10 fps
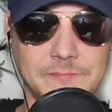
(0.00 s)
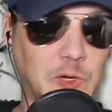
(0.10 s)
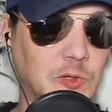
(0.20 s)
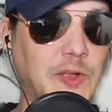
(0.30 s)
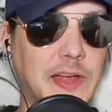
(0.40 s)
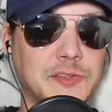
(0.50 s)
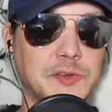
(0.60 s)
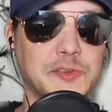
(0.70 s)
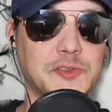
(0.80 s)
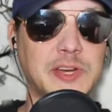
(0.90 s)

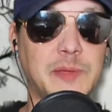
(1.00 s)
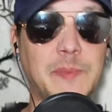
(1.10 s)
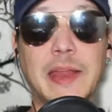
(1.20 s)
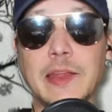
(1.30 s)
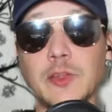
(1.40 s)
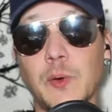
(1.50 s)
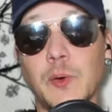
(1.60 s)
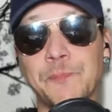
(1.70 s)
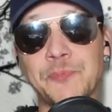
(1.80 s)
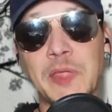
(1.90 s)
little stream, and
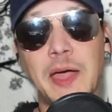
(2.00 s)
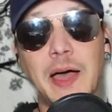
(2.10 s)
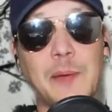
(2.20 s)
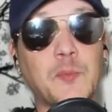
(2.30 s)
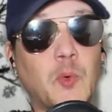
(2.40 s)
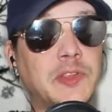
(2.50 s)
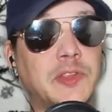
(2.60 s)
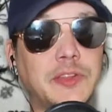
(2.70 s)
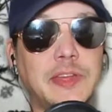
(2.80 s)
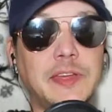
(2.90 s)
so I'm going to
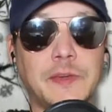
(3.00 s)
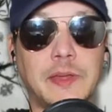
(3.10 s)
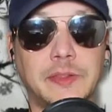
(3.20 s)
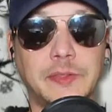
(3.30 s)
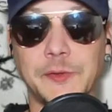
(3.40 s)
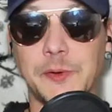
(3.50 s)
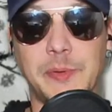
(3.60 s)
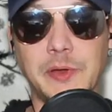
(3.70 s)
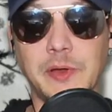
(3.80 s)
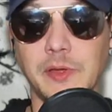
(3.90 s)
leave a little
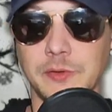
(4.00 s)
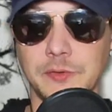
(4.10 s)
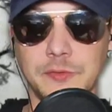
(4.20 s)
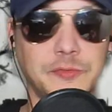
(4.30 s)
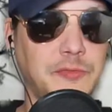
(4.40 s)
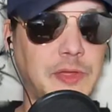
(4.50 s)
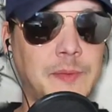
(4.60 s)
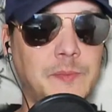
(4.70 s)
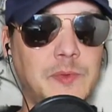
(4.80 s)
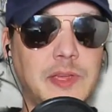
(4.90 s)
bit of
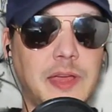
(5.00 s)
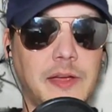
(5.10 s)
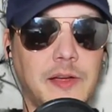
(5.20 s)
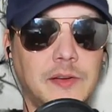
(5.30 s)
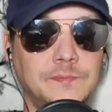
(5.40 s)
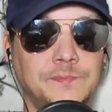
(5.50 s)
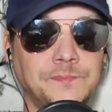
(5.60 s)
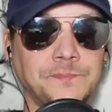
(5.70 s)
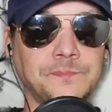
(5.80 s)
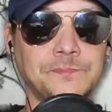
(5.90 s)
empty air.
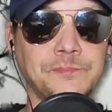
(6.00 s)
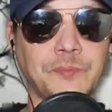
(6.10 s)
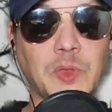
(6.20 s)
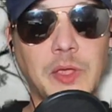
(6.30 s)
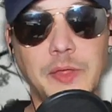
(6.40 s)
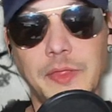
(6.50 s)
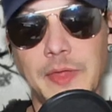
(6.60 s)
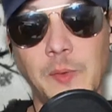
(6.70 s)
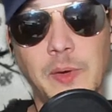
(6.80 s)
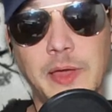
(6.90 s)

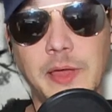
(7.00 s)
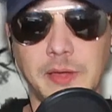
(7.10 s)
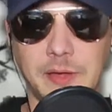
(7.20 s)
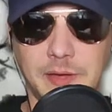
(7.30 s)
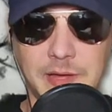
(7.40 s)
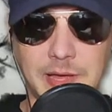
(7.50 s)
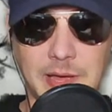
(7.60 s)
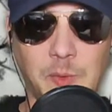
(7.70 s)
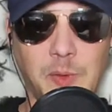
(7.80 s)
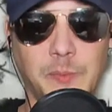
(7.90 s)
That way, I
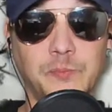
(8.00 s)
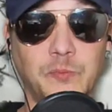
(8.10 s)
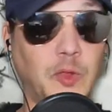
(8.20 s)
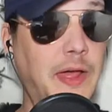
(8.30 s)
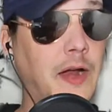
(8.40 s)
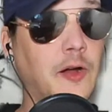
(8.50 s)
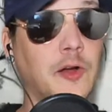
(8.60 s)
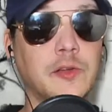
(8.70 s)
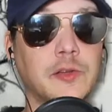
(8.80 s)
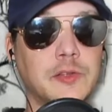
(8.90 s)
will let
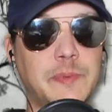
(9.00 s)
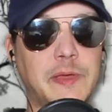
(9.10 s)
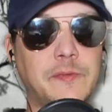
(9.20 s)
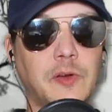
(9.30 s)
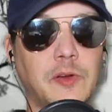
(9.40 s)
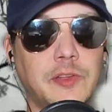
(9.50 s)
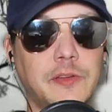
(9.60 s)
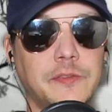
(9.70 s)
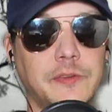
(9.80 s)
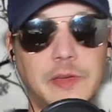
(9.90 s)
her speak for
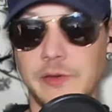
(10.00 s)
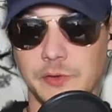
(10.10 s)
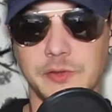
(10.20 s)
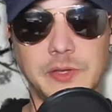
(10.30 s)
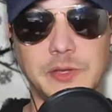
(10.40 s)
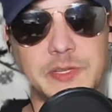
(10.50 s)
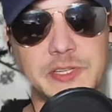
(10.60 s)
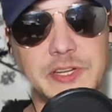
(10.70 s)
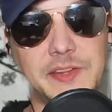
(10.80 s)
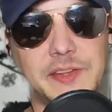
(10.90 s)
herself, and you'll see what
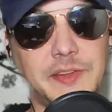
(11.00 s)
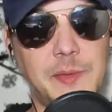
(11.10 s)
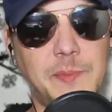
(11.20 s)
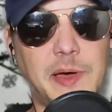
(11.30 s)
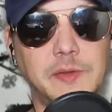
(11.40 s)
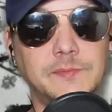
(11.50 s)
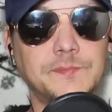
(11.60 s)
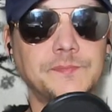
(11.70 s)
she has to say about it.